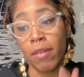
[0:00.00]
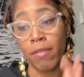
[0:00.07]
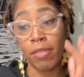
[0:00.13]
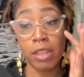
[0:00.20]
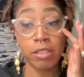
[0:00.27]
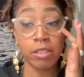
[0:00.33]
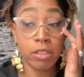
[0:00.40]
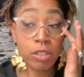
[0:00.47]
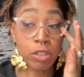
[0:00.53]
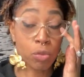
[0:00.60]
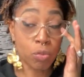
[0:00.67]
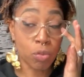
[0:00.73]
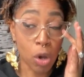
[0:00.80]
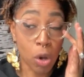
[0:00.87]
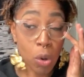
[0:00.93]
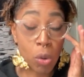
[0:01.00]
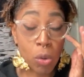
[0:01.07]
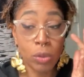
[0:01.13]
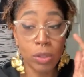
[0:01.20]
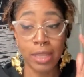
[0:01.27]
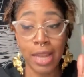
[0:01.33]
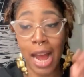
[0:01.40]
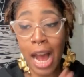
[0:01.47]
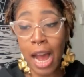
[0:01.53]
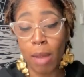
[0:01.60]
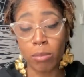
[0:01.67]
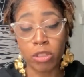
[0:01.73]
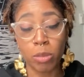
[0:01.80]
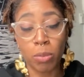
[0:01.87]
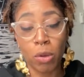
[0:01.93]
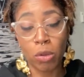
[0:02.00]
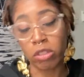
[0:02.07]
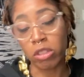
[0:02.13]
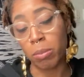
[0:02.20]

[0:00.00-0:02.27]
if this is the road that I'm supposed